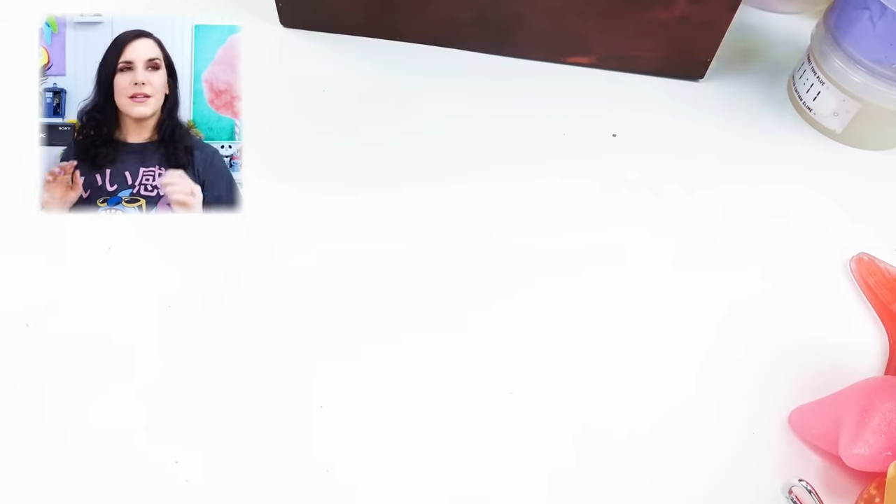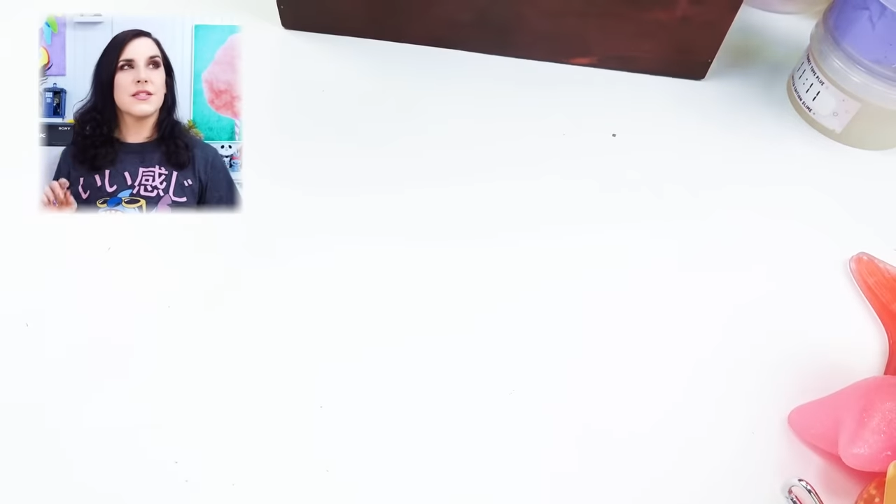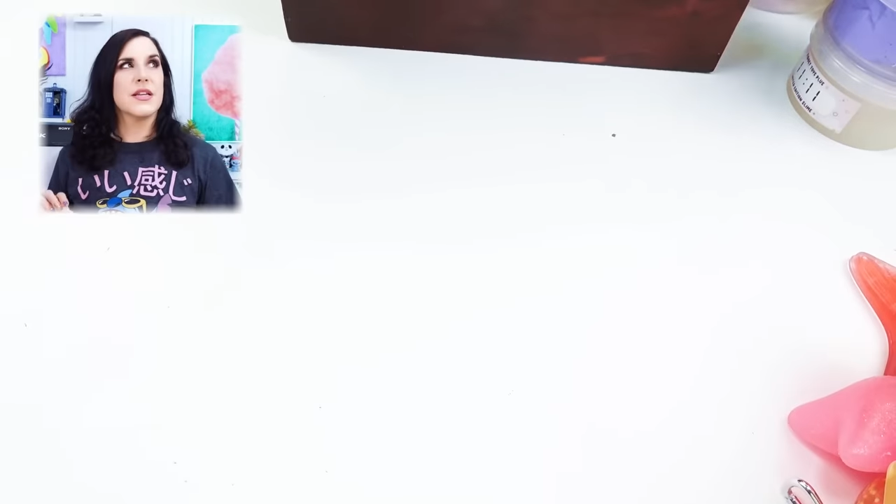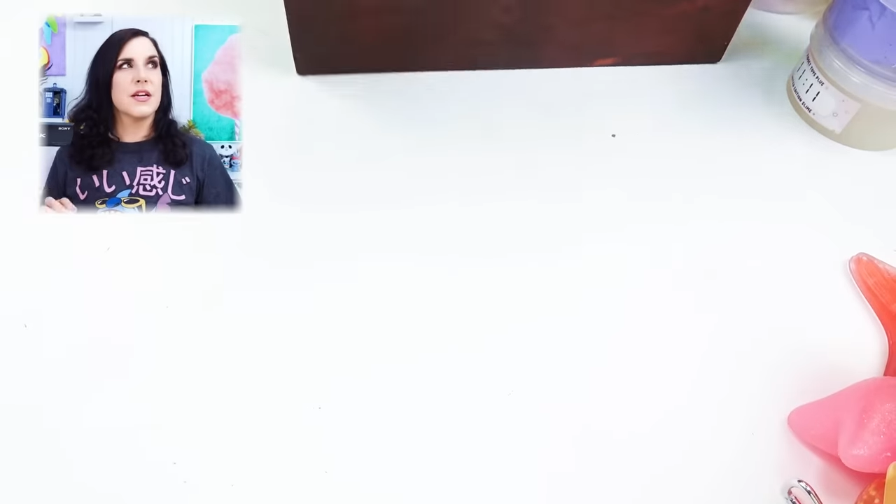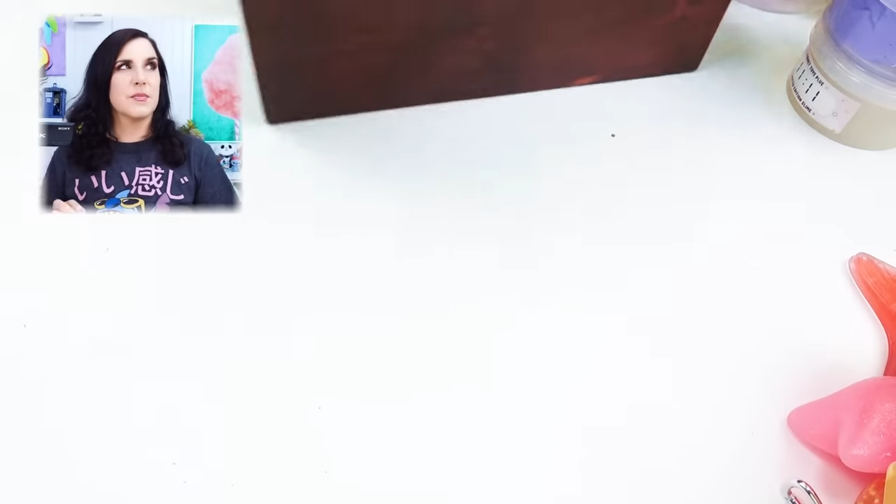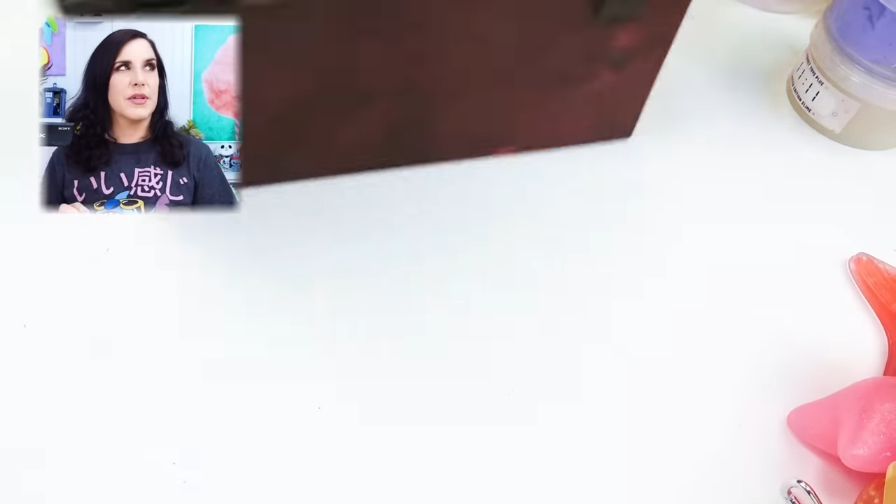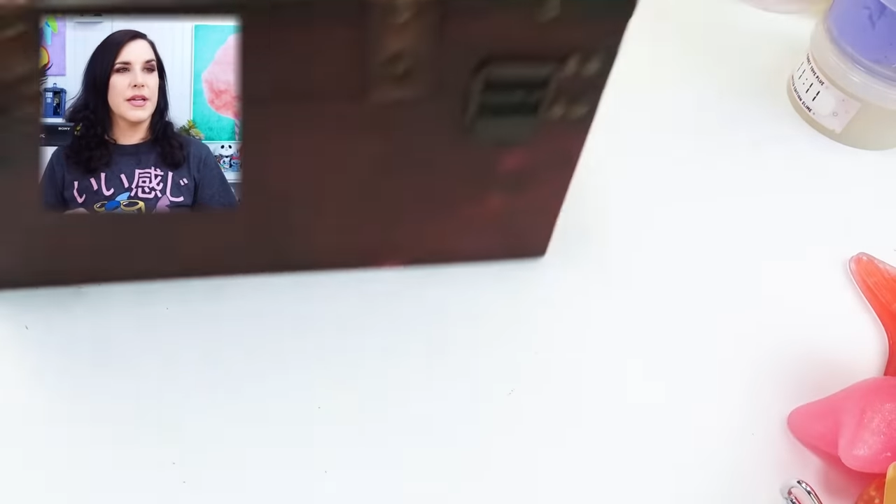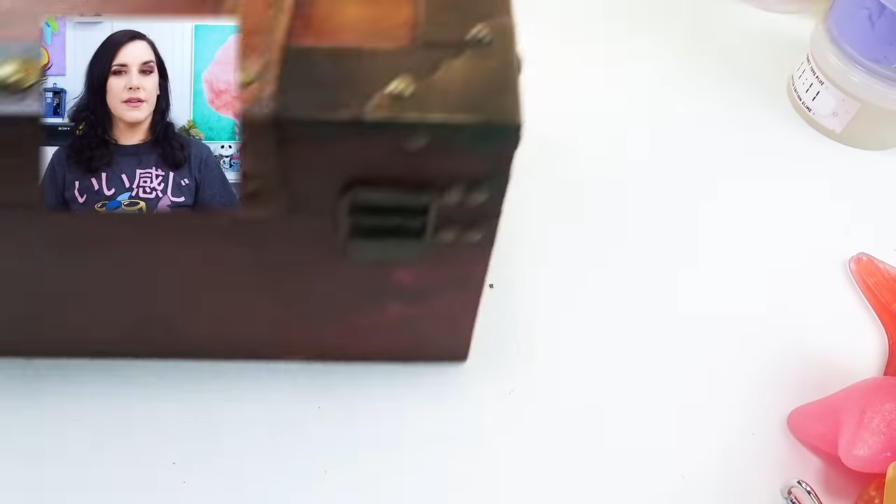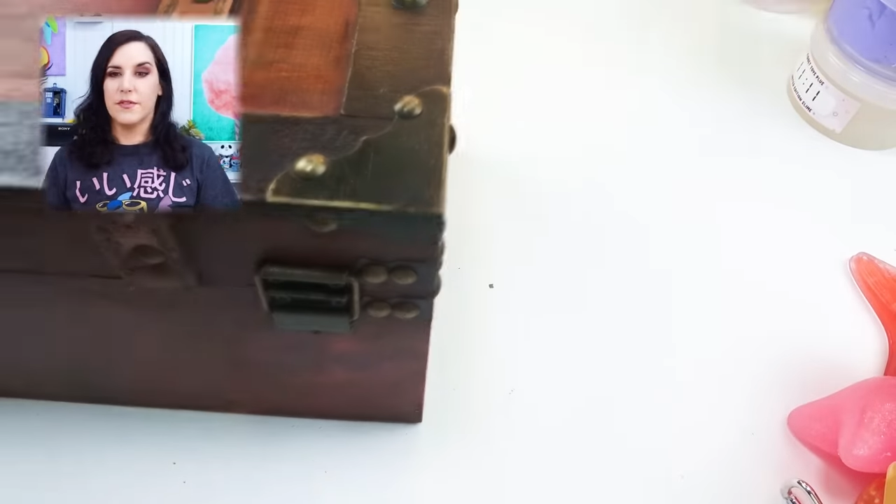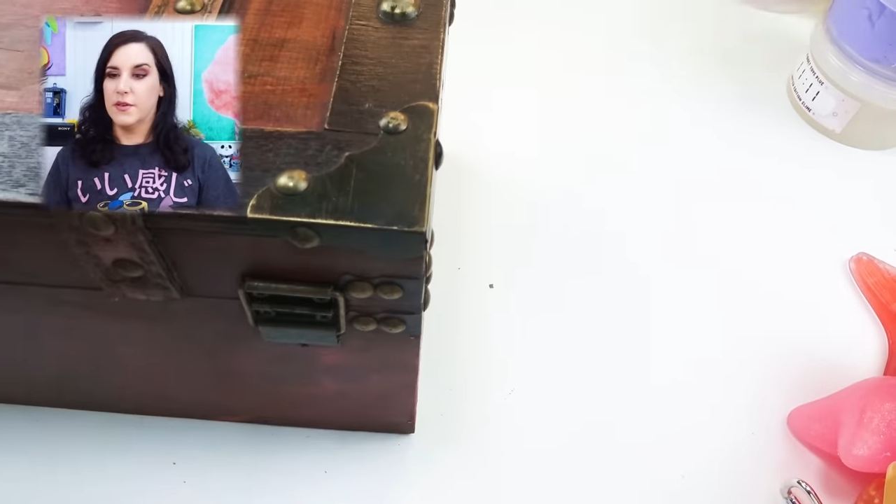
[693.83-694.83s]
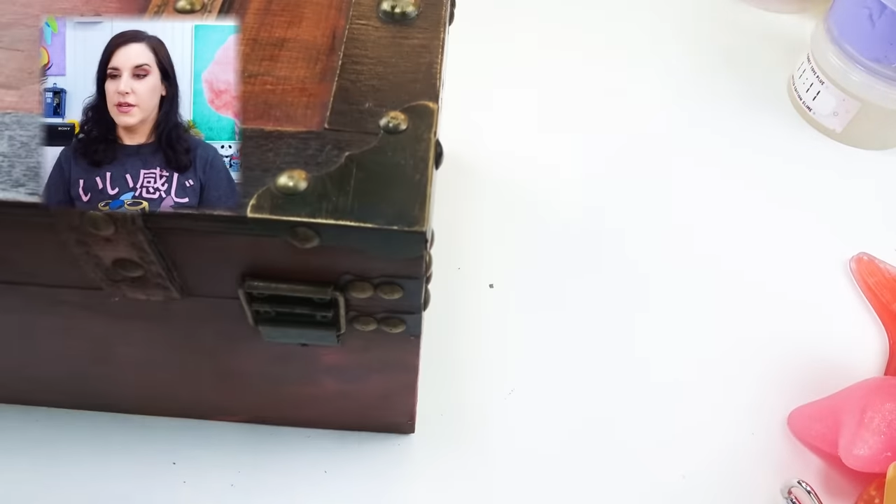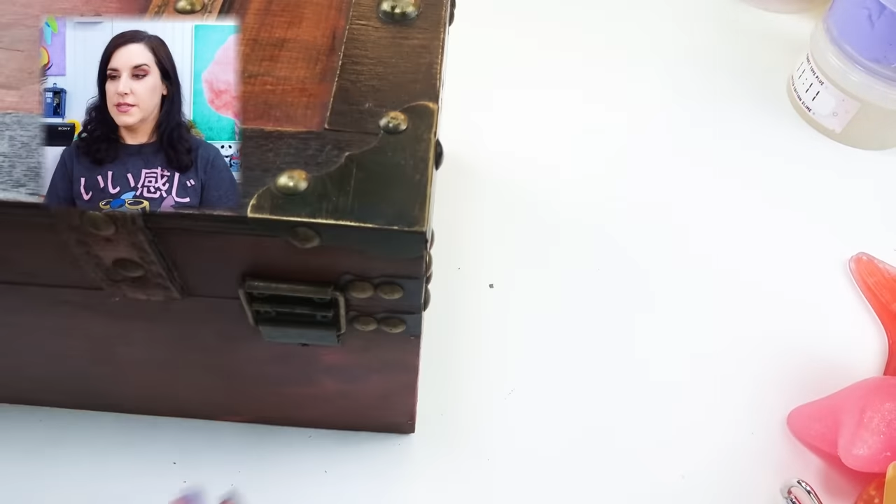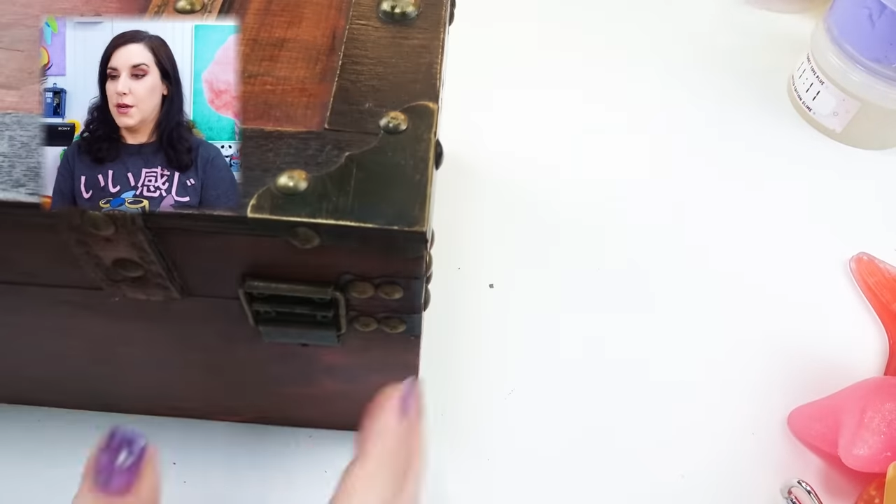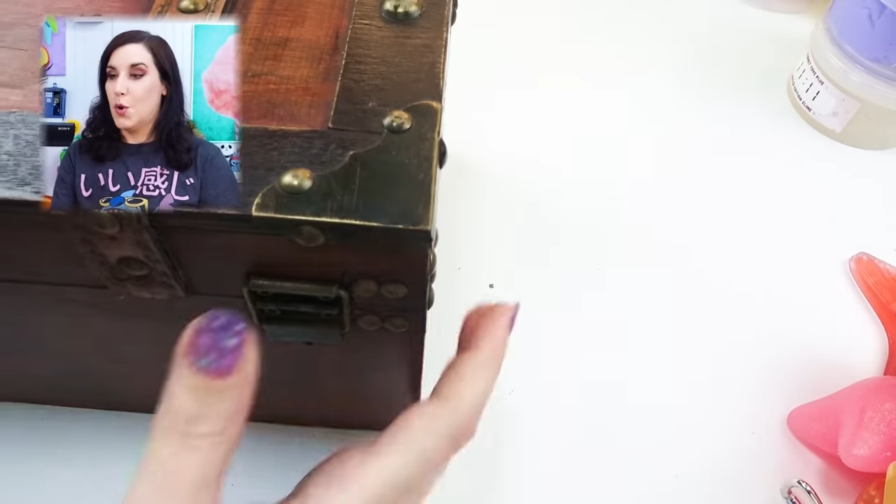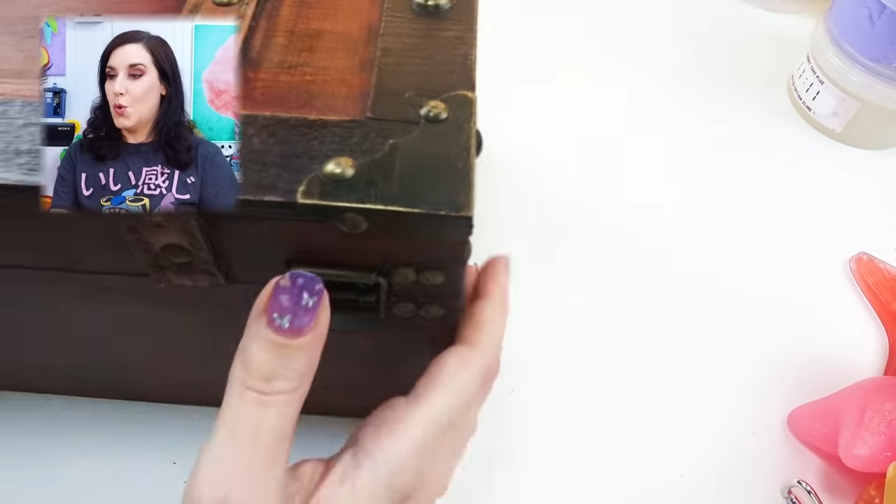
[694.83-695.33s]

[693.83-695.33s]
There's an airplane if you guys hear.